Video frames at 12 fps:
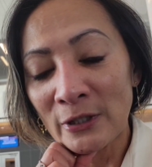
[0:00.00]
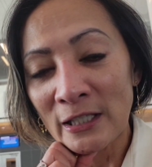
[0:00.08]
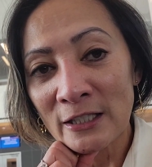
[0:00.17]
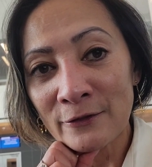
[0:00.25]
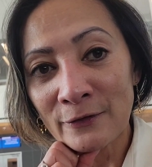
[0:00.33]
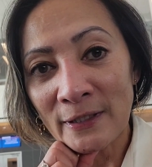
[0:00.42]

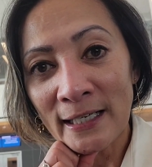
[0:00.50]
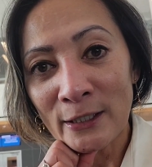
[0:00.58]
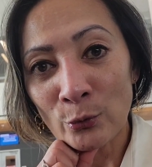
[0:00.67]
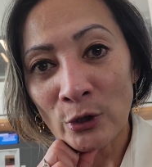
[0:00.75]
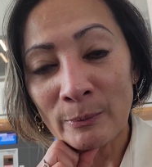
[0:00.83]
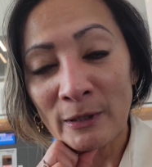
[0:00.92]
next
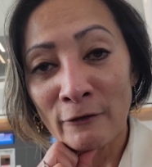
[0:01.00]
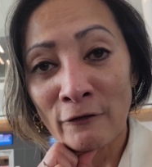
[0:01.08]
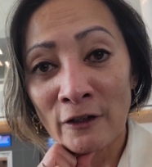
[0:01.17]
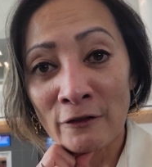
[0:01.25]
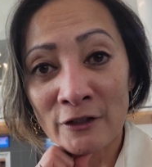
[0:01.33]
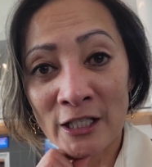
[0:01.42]
flight will be
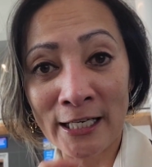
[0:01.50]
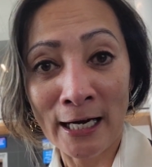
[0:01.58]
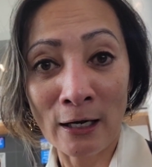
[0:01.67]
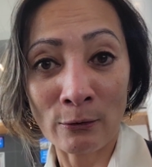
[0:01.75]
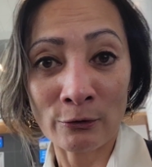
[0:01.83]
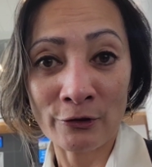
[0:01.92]
15
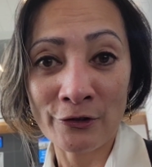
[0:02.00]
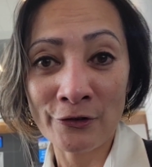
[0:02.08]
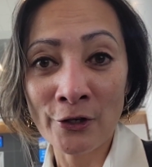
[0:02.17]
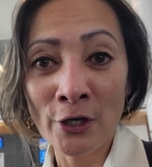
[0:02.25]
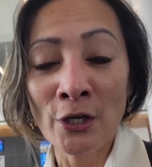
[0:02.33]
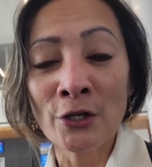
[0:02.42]

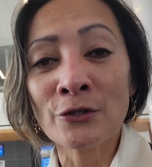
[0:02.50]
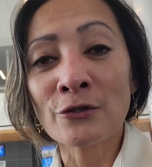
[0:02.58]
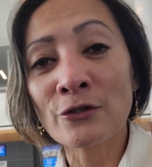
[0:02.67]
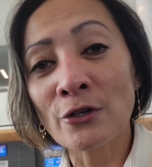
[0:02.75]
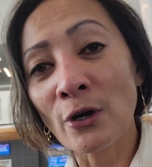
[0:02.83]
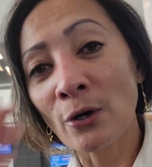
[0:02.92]
hours.
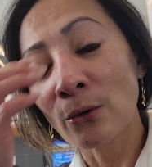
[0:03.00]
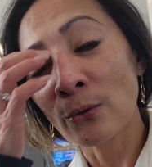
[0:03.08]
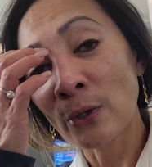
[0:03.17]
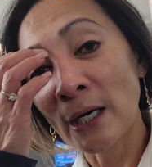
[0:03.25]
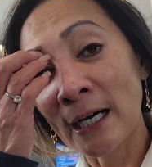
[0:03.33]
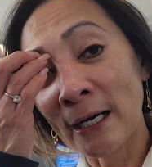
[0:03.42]

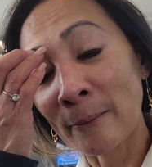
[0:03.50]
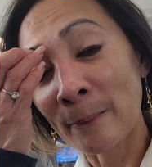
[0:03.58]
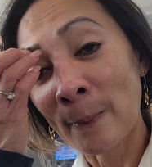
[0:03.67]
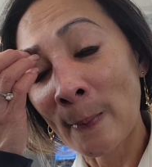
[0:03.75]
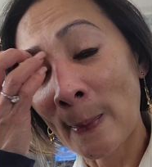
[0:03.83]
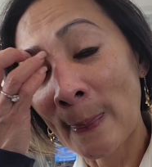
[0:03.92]
So I
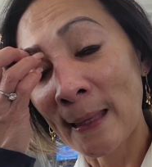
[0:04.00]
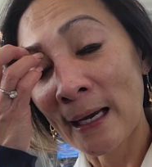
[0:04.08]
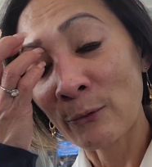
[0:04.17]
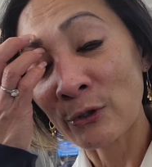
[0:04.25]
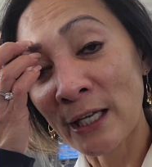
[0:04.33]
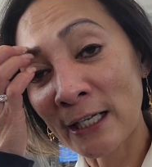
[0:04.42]

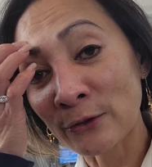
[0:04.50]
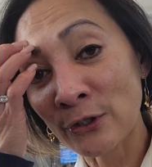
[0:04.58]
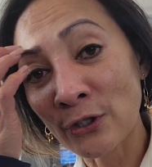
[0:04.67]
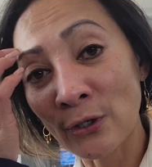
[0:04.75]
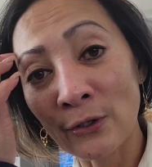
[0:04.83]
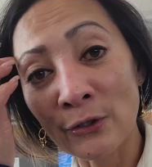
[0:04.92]
would like to
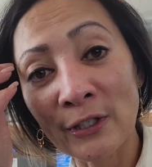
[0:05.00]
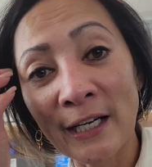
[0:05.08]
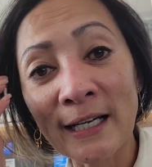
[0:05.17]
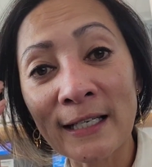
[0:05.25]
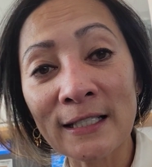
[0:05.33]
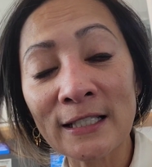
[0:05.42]
show you
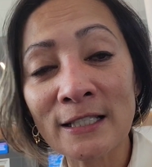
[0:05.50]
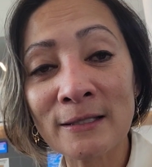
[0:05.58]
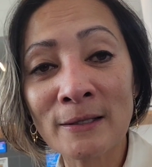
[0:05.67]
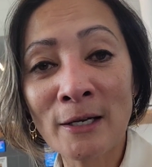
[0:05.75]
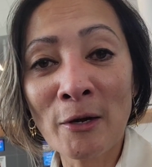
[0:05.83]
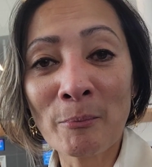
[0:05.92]

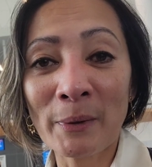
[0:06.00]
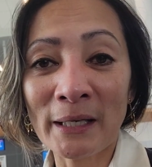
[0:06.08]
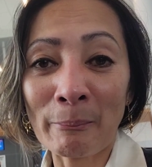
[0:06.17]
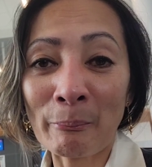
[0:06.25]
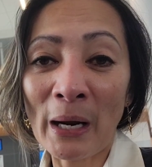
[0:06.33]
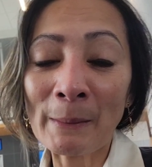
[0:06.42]
guys,
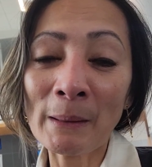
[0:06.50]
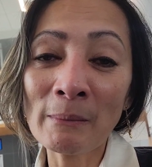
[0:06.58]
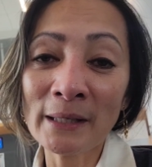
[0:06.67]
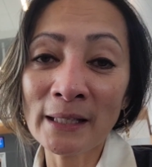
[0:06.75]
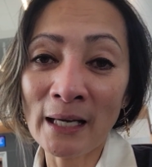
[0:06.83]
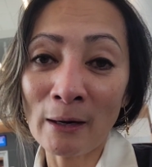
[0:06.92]
but I
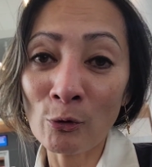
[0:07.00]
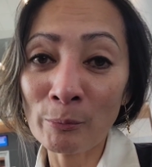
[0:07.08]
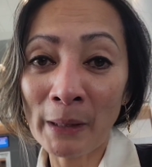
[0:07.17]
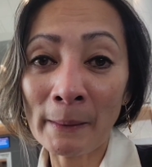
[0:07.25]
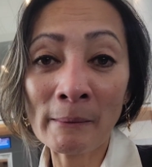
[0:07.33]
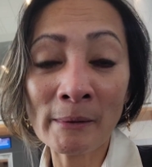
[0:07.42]
will
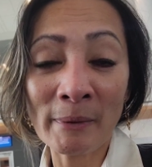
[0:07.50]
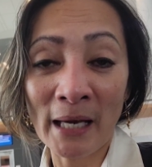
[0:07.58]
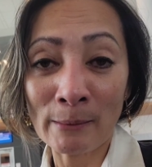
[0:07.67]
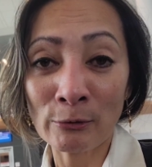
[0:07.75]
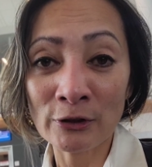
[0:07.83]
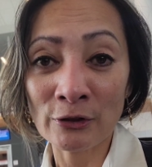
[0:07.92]
probably be
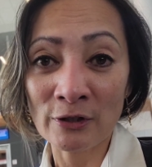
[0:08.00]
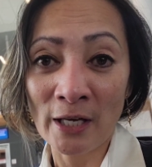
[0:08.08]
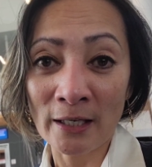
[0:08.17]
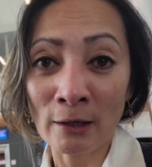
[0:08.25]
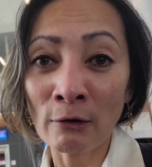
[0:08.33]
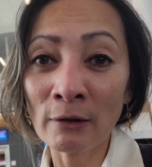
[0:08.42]
able to
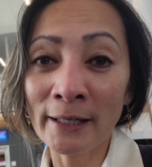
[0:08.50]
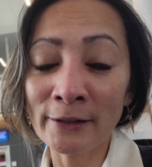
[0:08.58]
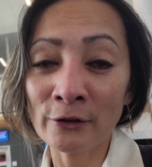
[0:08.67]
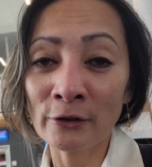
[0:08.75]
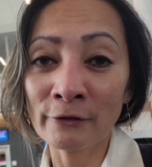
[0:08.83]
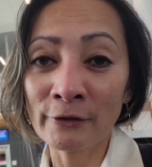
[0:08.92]
take a whole
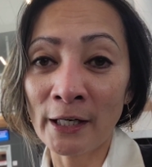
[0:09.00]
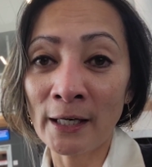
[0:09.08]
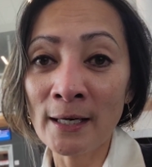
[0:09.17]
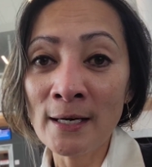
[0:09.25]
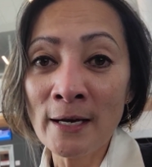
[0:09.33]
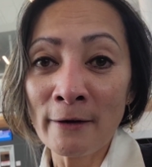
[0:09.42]
lot of
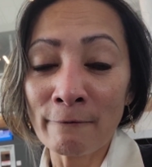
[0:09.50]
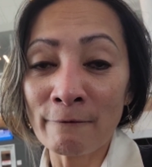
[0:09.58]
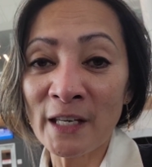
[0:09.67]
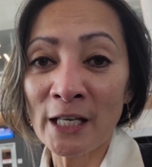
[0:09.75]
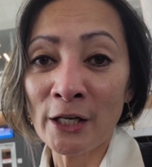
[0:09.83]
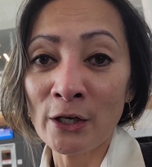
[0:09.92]

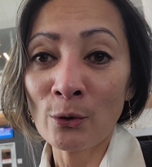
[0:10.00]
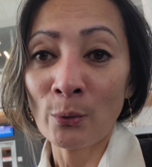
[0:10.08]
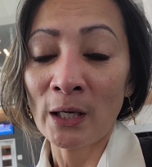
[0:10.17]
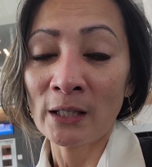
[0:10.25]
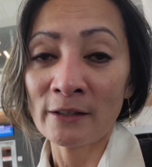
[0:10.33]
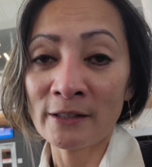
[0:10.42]
video
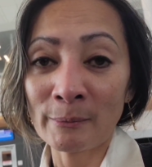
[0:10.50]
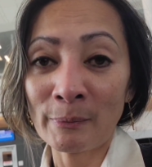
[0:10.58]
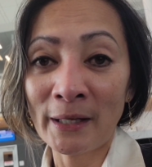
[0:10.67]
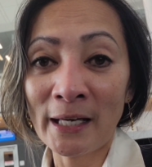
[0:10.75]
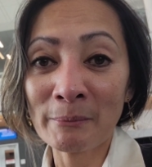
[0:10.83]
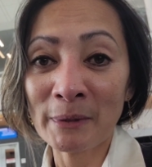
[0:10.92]
while in the
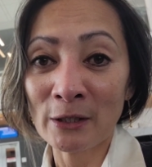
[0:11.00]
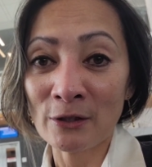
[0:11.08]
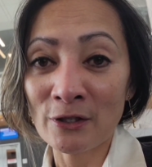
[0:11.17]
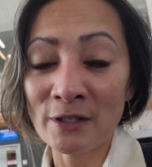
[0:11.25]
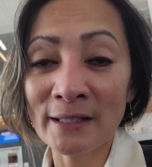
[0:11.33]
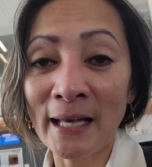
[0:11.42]
plane,
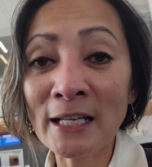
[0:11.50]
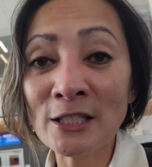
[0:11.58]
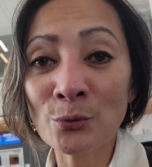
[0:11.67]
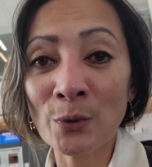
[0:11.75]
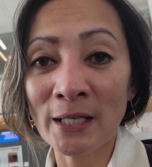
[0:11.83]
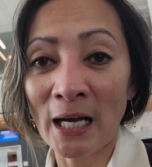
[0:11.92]
because
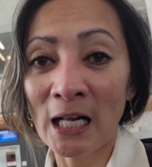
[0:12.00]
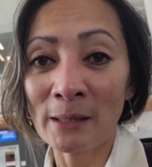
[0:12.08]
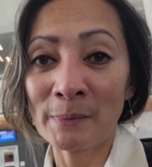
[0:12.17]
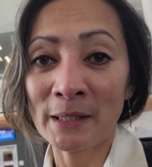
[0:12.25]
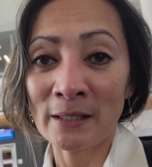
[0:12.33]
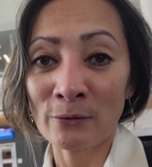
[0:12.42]
that's when
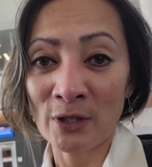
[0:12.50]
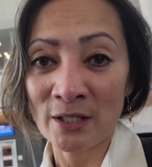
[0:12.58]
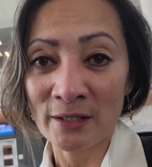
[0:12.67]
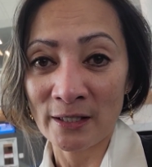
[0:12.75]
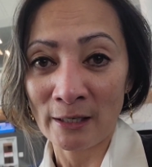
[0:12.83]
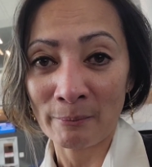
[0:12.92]
I'll be
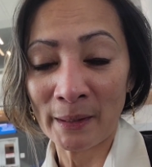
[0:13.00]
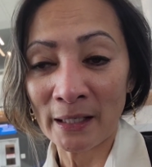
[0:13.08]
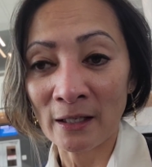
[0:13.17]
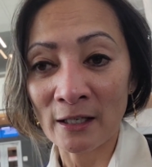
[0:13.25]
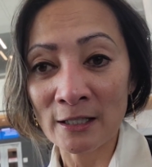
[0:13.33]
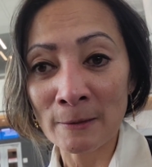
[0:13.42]
resting,
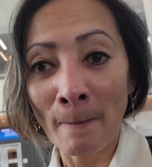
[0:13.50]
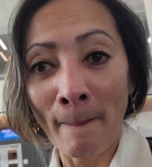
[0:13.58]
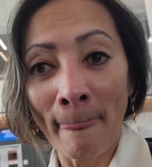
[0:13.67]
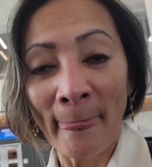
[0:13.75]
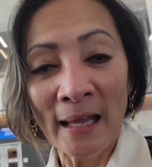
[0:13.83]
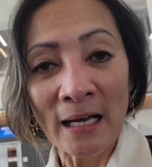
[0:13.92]
because
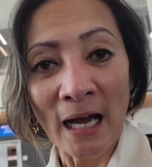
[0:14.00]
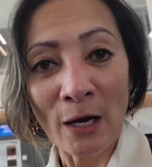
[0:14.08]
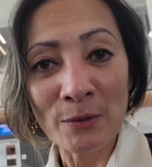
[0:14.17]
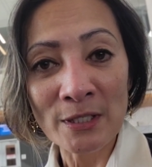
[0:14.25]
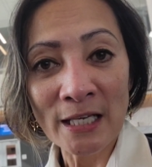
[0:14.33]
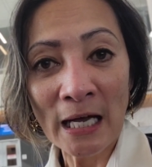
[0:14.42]

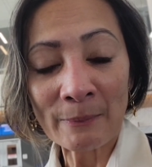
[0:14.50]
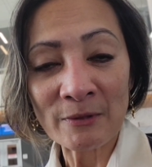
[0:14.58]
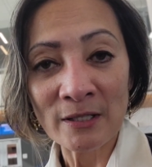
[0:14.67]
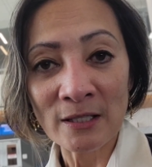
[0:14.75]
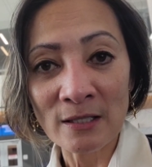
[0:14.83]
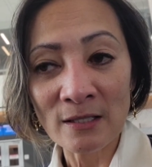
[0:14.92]
I was up
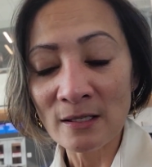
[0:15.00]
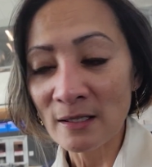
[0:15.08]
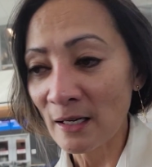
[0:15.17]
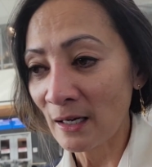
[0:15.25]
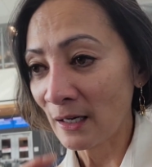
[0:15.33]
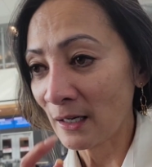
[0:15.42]
since